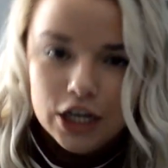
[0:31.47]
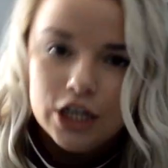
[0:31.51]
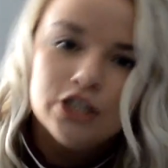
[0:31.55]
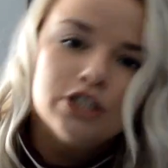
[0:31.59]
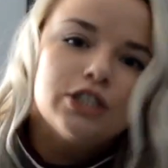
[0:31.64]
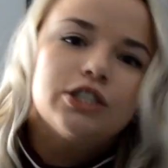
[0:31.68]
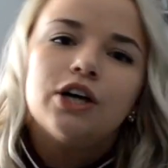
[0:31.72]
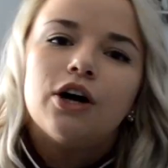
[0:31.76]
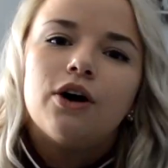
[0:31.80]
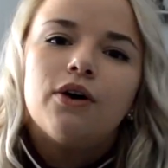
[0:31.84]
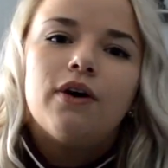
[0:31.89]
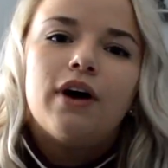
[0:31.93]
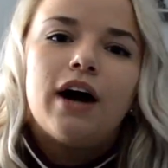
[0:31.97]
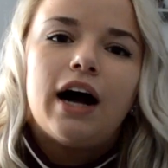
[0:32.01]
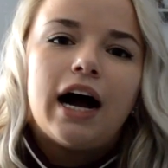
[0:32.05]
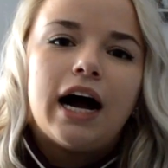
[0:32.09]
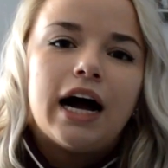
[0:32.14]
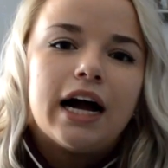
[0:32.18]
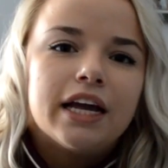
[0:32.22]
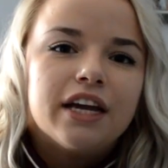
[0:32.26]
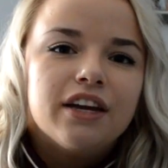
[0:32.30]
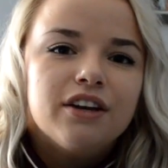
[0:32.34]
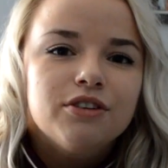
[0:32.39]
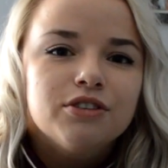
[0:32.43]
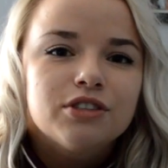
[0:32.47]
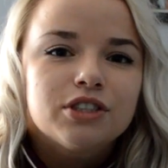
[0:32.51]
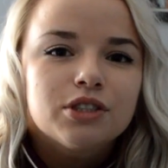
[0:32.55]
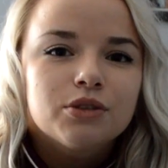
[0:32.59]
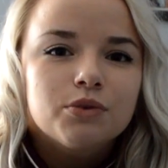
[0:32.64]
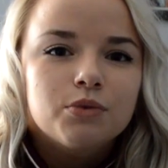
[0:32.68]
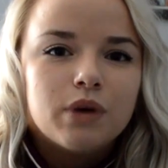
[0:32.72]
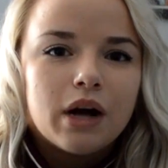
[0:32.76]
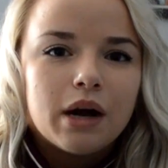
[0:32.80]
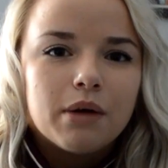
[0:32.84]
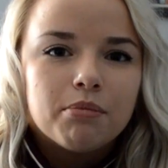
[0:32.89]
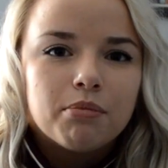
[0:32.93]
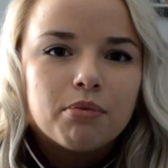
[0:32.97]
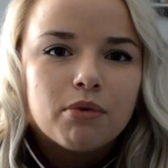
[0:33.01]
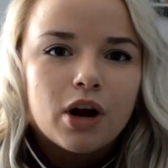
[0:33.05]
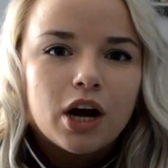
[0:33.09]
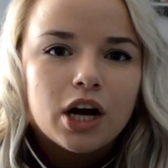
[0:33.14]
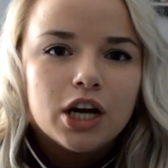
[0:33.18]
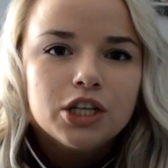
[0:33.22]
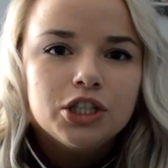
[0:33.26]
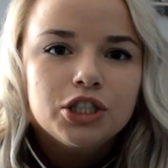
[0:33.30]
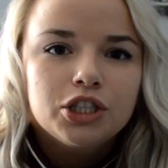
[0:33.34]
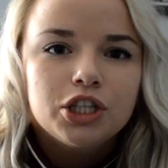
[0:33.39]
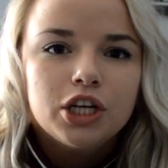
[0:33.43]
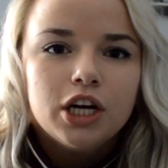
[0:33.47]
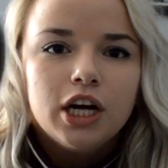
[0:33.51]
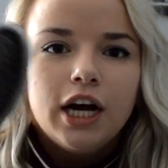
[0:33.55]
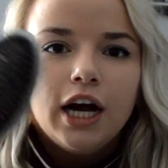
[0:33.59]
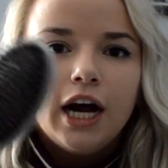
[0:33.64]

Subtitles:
So I use the wet brush.